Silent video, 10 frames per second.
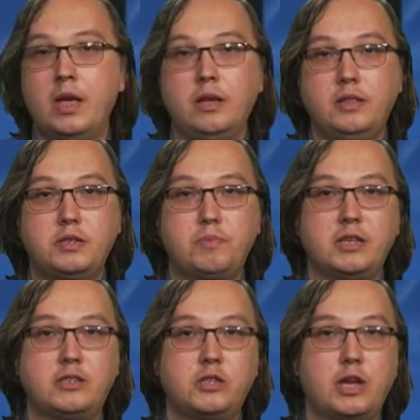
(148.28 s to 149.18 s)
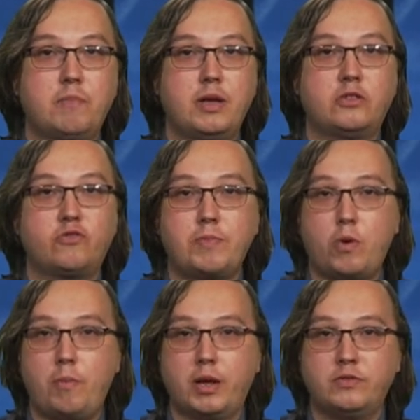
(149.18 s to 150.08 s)
This message can be a trip
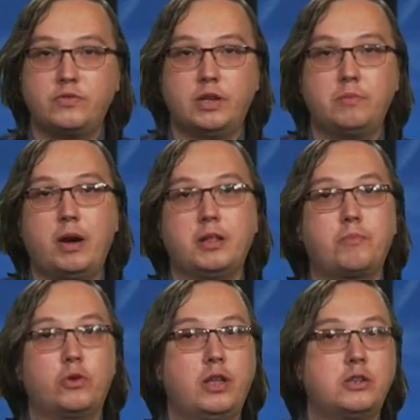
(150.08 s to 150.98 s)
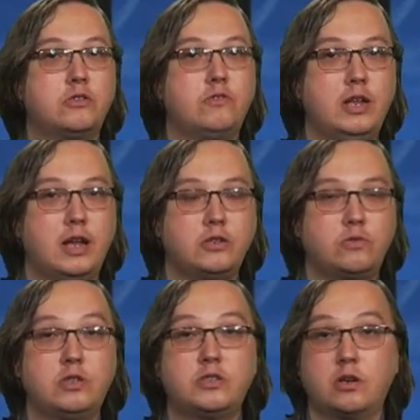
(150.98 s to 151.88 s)
command sent by the protection relays
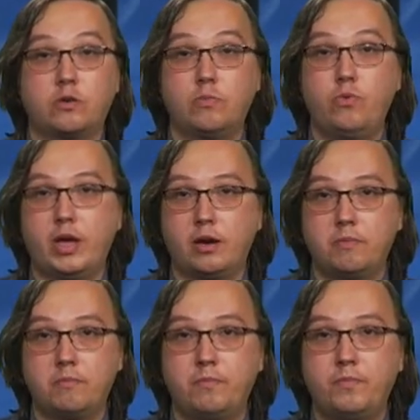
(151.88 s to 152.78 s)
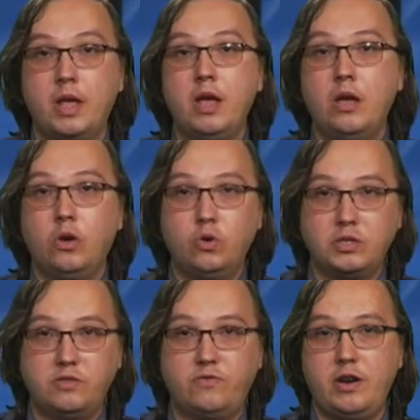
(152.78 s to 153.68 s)
to the circuit breaker.
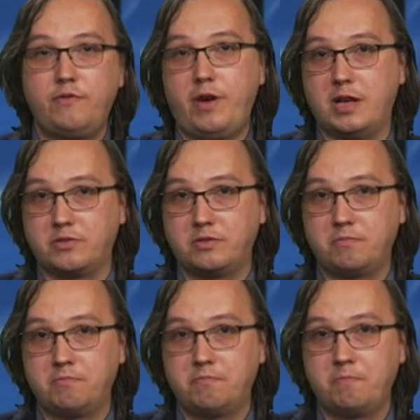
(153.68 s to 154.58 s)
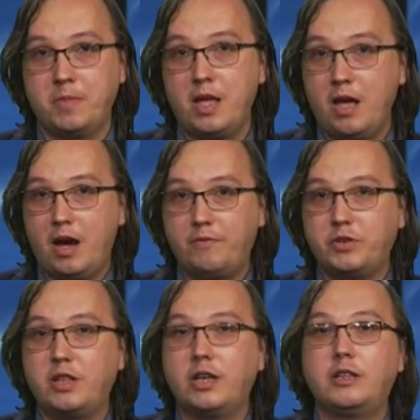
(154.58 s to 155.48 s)
Goose is very fast.
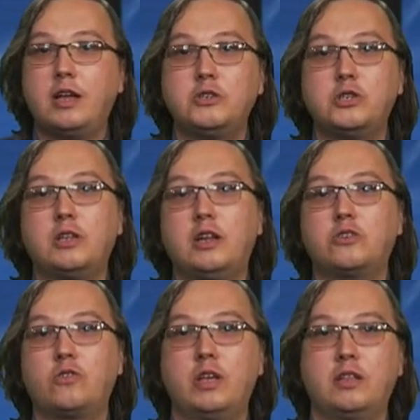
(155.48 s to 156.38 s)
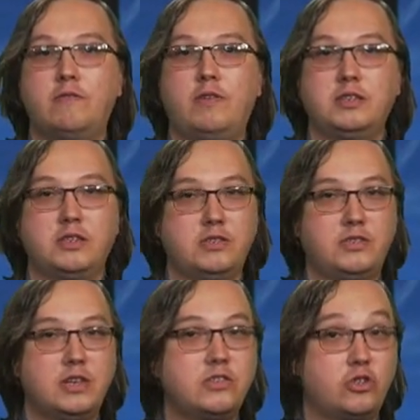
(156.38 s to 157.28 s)
After the intelligent electronic device has
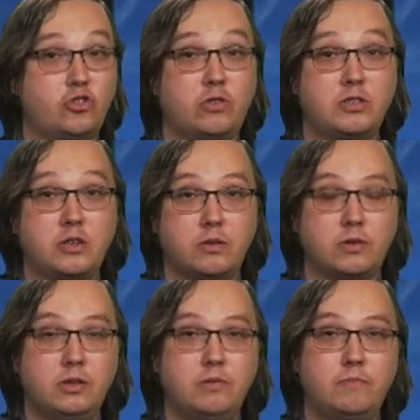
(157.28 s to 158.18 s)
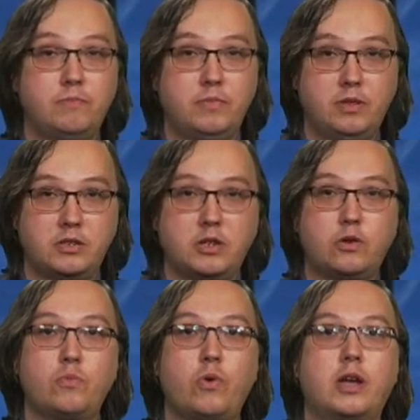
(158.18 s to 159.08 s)
sensed the short circuit, the
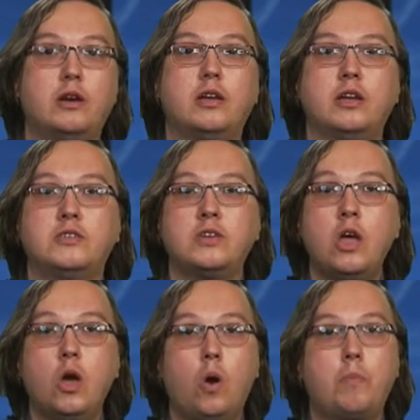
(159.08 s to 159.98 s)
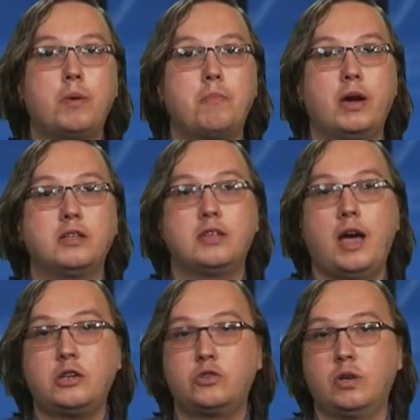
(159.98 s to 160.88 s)
circuit breaker is opened by its
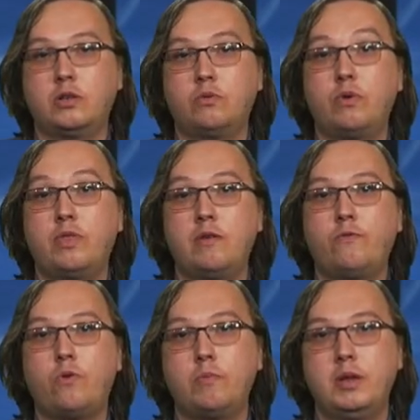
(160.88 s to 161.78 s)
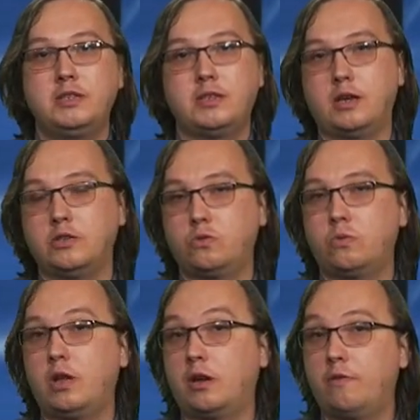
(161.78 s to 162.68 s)
actuator within 4 milliseconds to
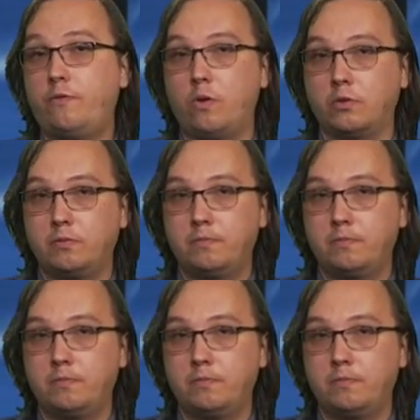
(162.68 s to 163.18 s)
clear the fault.